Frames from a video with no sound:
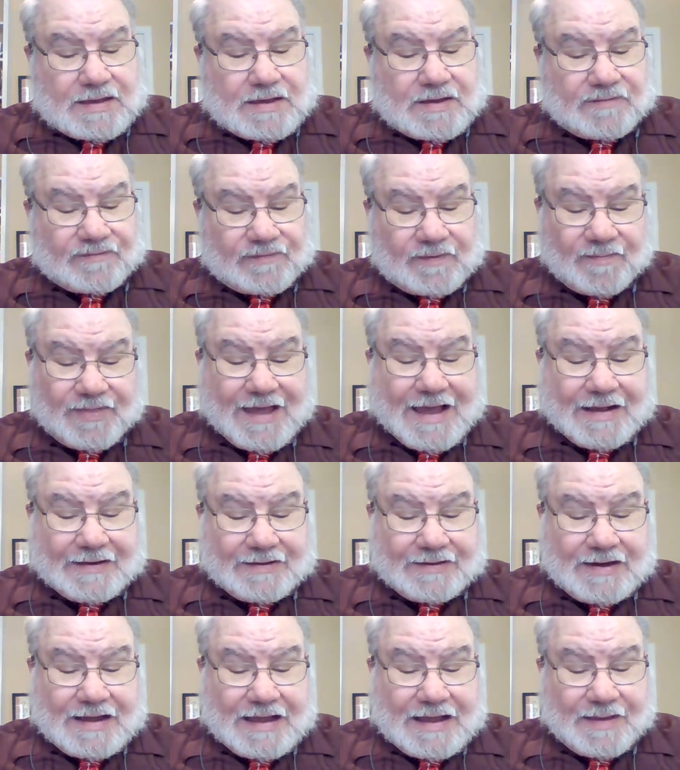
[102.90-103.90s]
From
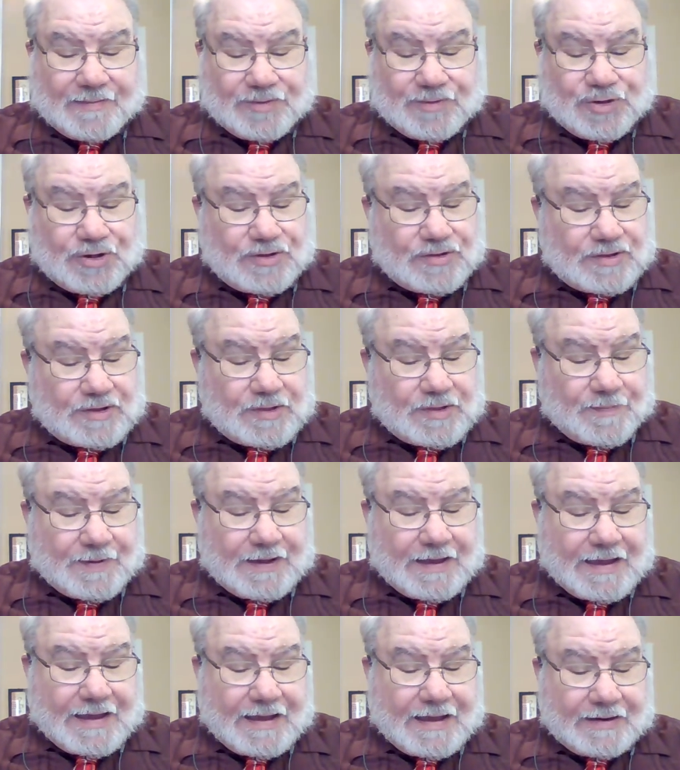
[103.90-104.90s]
that time Jesus
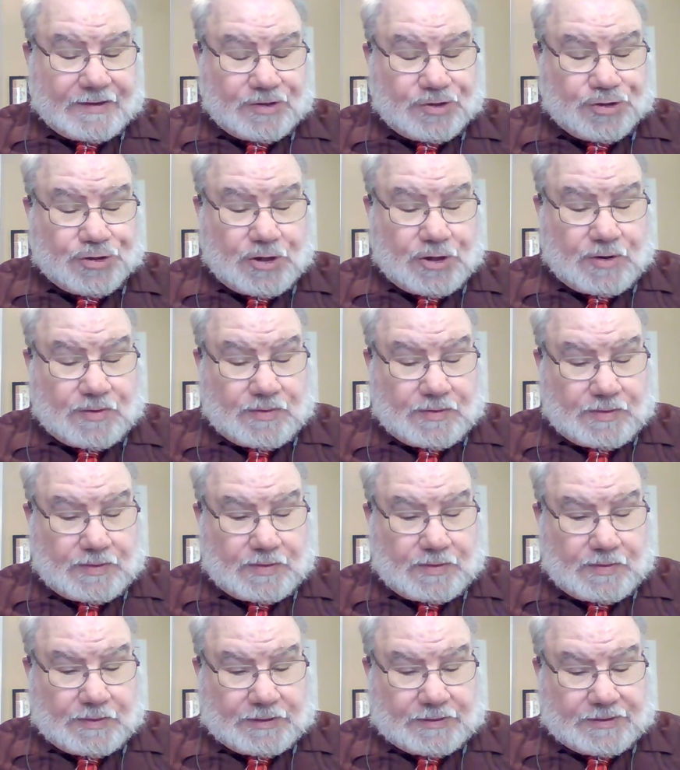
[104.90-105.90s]
began to show
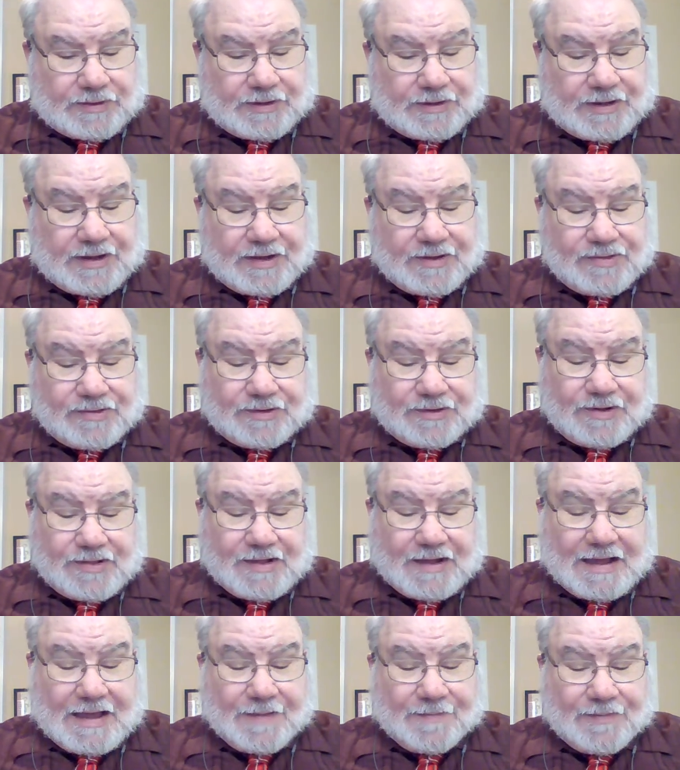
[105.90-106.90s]
to his
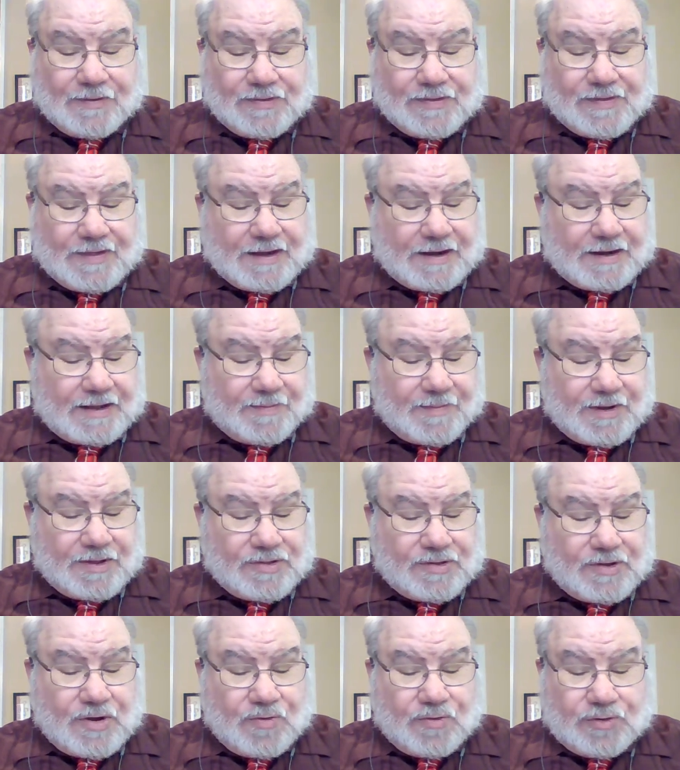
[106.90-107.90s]
disciples that he
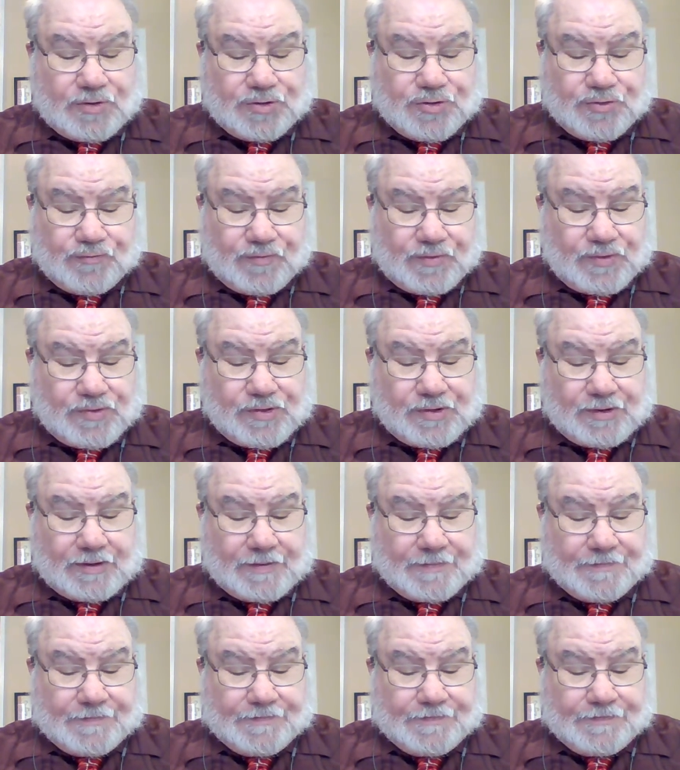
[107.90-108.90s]
must go to
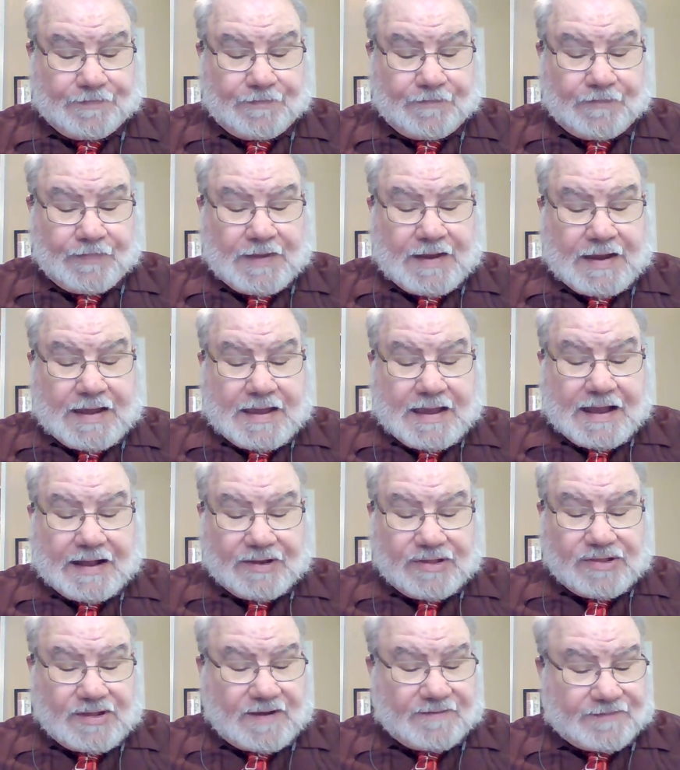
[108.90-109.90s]
Jerusalem
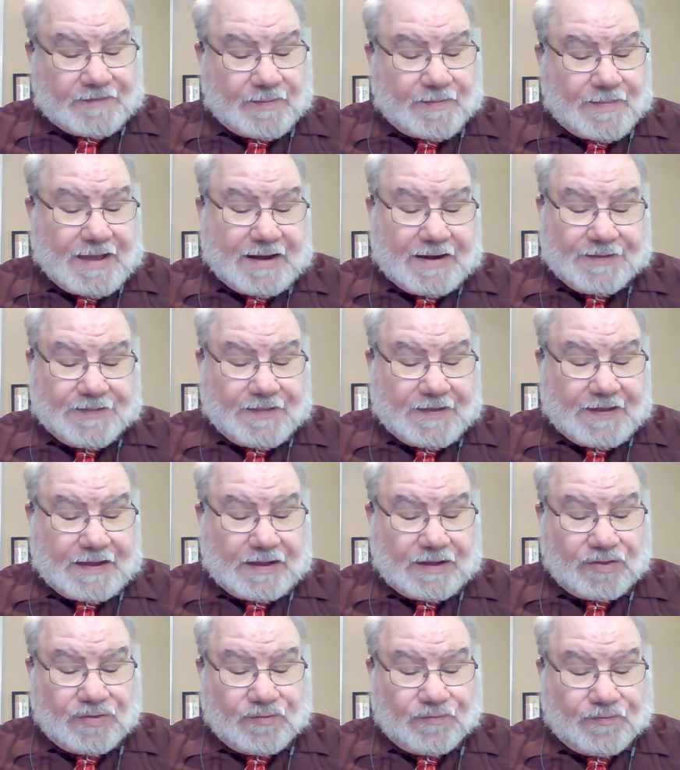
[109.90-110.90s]
and suffer many
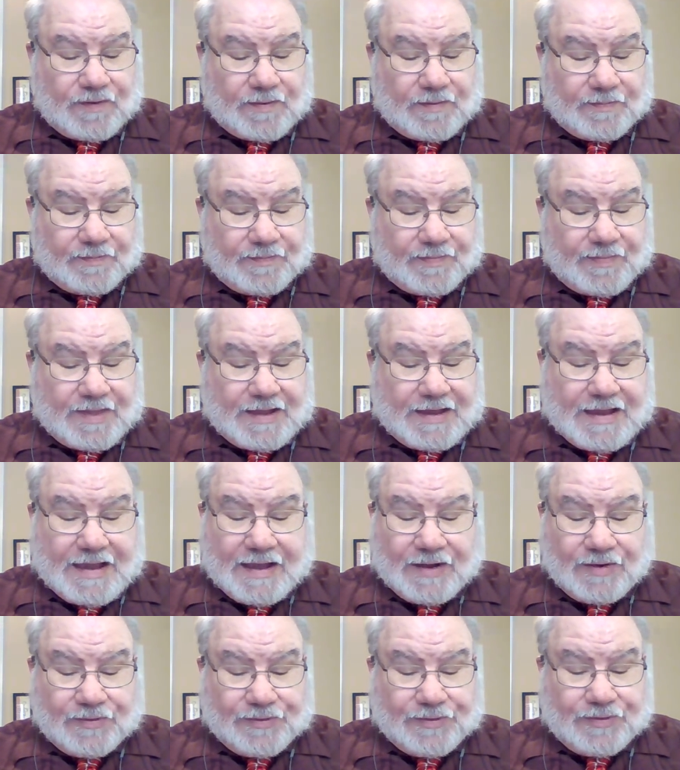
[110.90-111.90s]
things from the
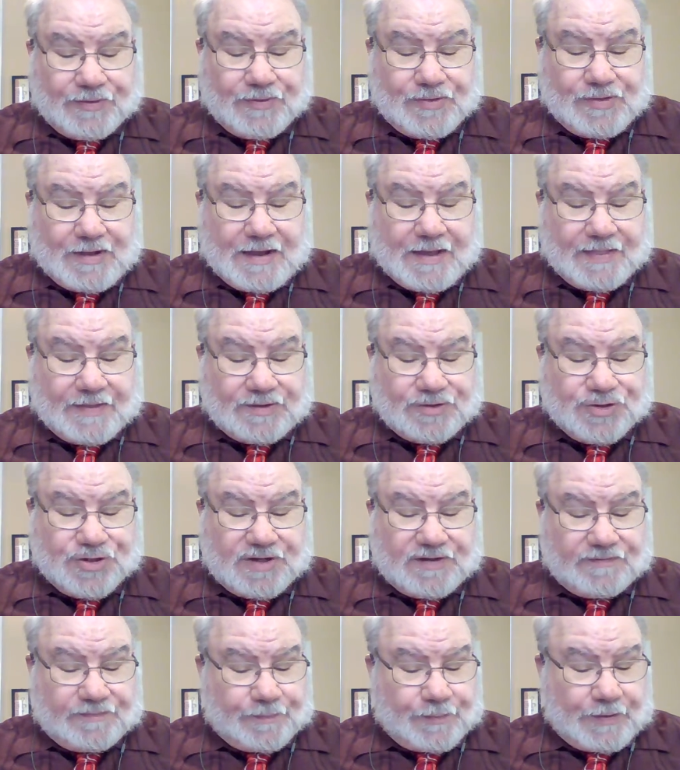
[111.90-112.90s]
elders and the
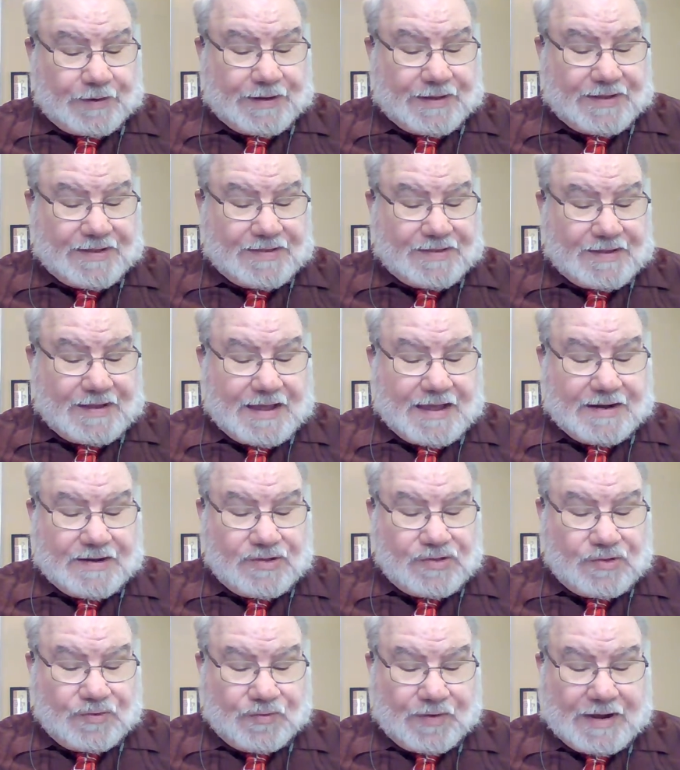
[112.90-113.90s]
chief priests
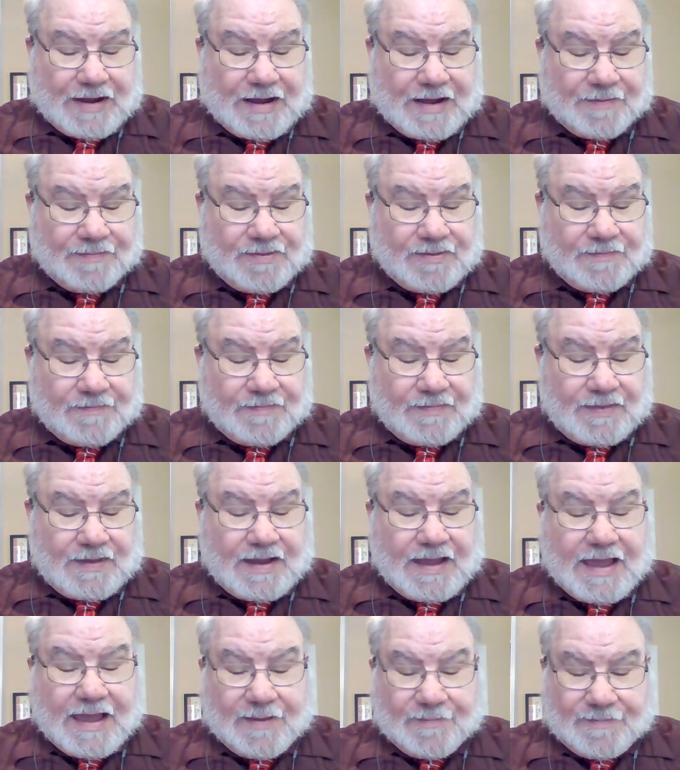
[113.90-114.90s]
and the scribes,
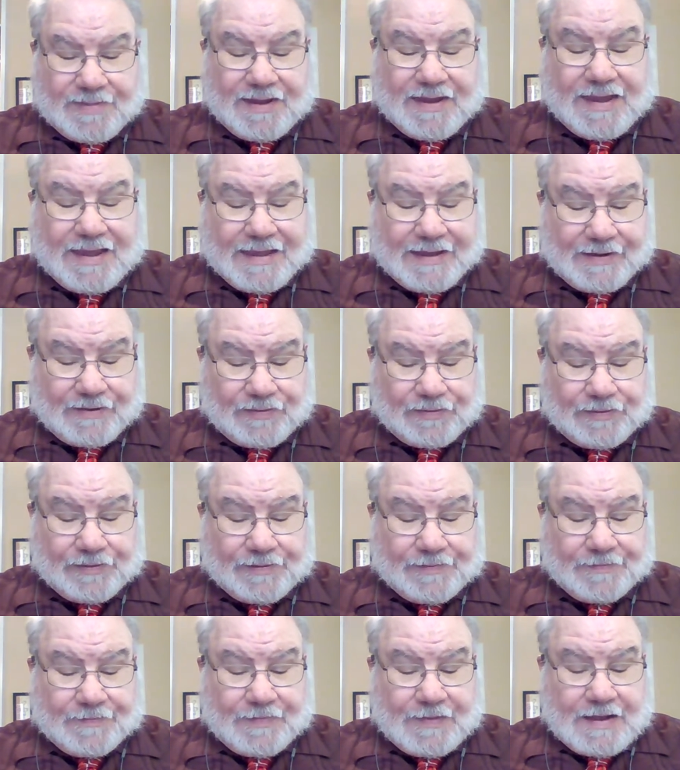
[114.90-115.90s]
and be
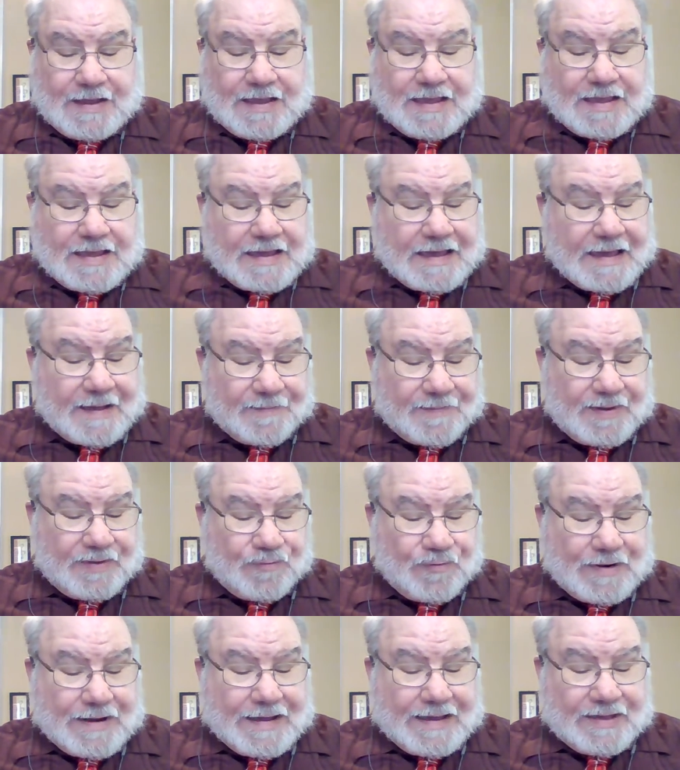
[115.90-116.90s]
killed, and be
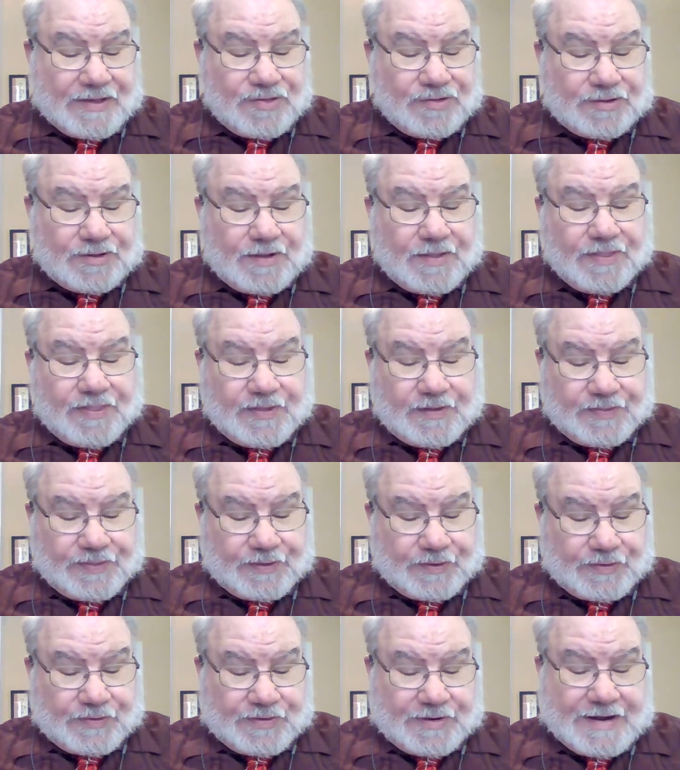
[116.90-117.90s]
raised the
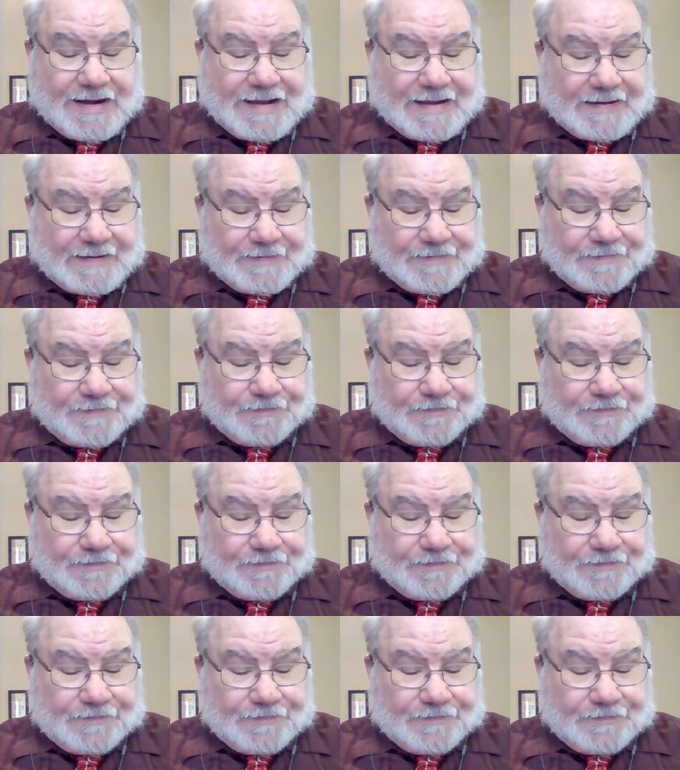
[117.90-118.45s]
third day.